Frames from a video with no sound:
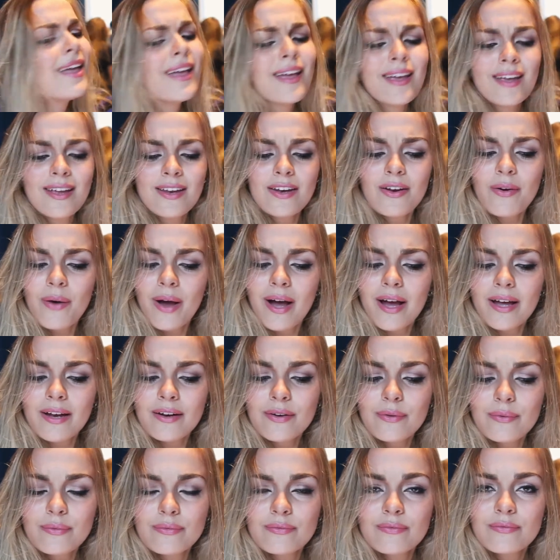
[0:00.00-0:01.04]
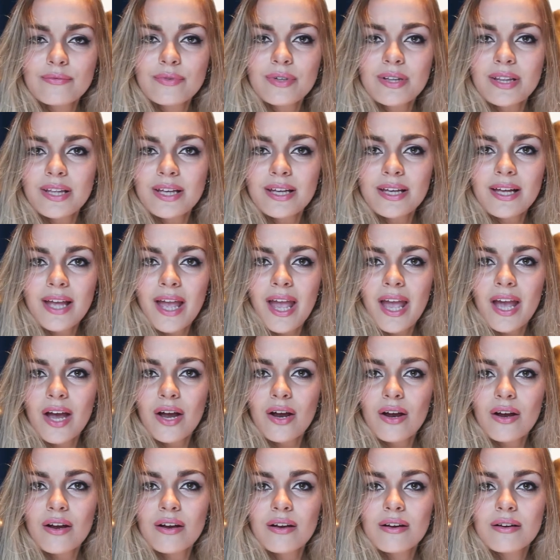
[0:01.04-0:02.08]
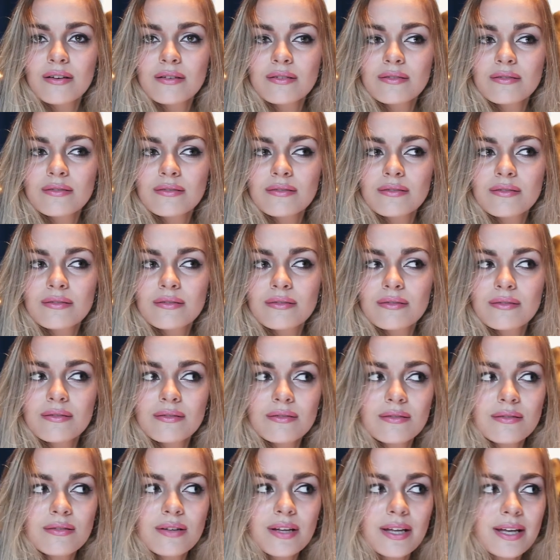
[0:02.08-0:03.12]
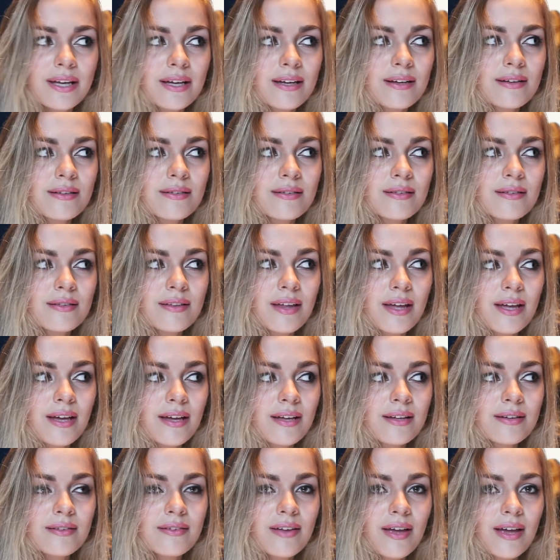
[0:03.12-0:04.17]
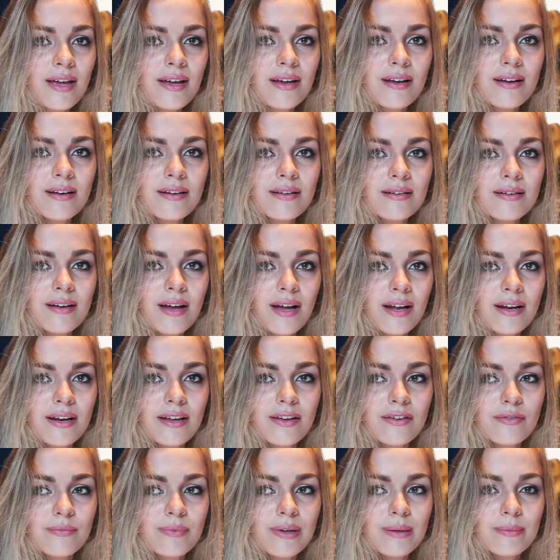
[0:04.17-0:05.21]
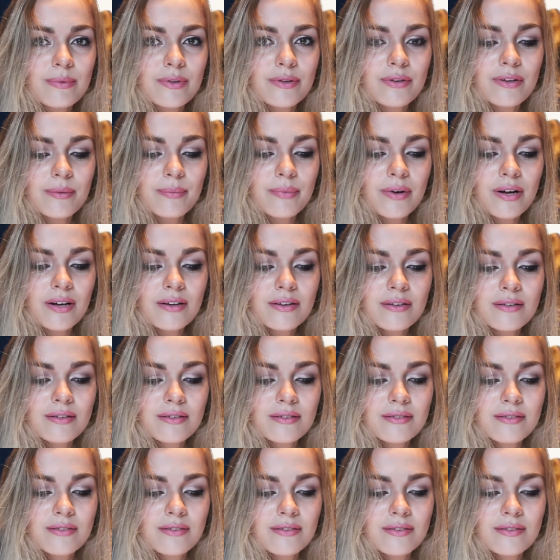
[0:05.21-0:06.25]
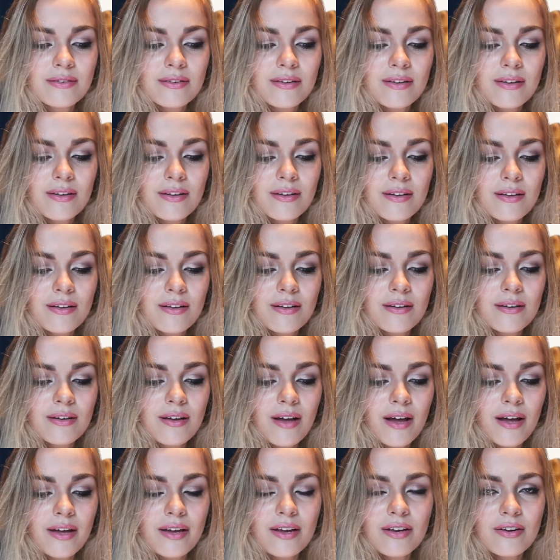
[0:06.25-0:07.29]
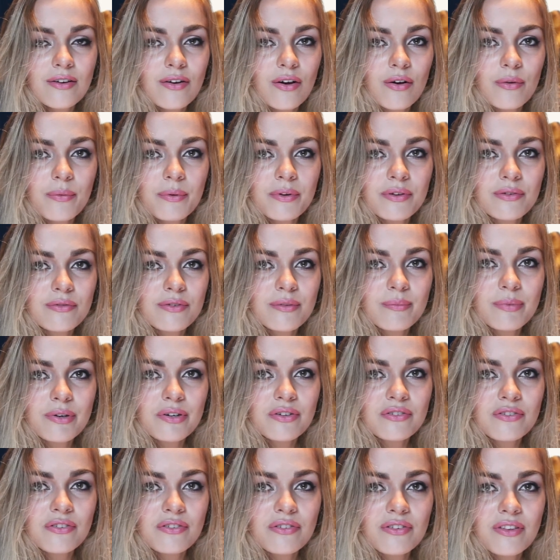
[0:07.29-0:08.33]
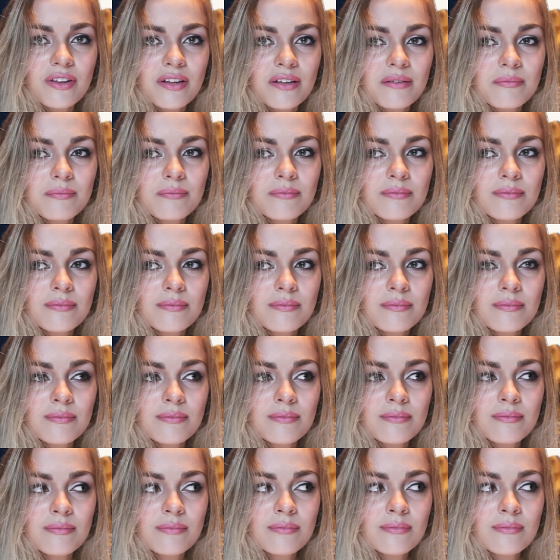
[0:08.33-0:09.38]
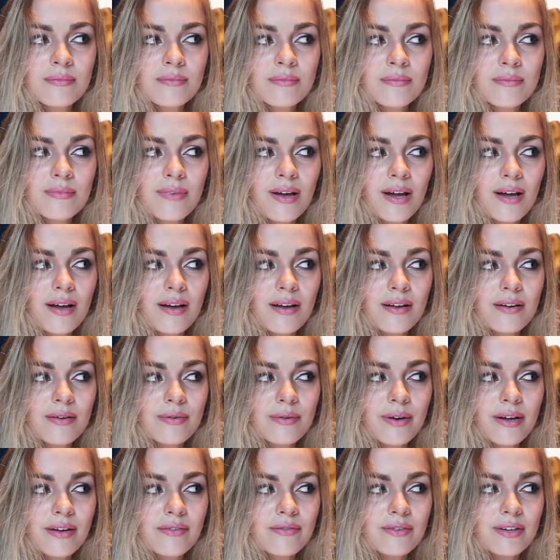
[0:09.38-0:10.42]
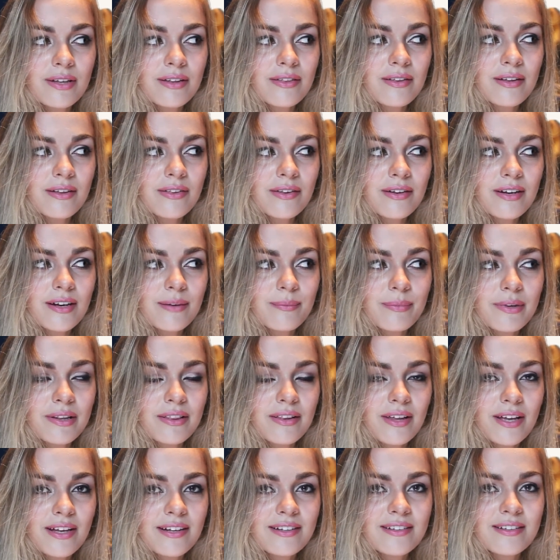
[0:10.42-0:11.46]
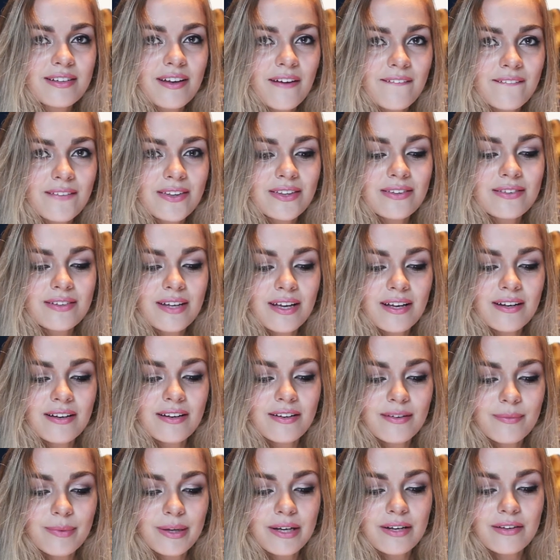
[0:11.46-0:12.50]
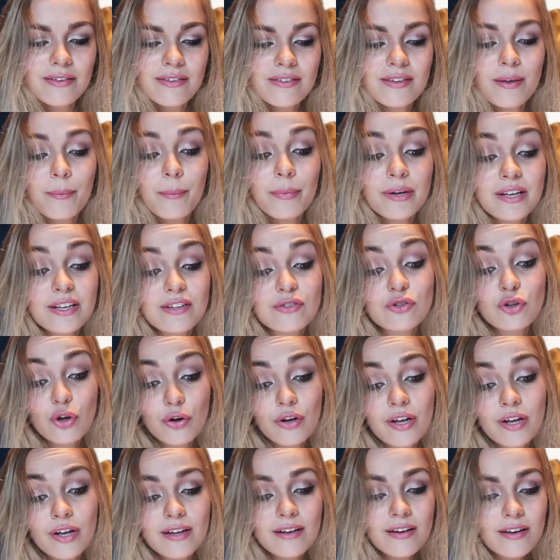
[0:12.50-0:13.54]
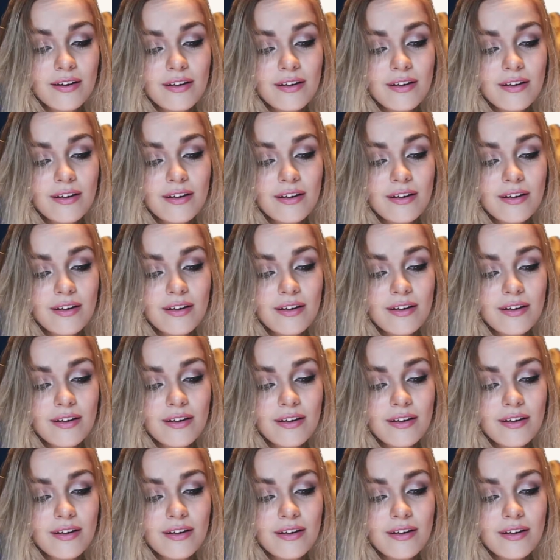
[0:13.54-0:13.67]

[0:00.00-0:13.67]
You know, I don't really care. Like, they can take any of my beauty products. I can always repurchase them. I don't have anything that I'd be, like, devastated because somebody took it.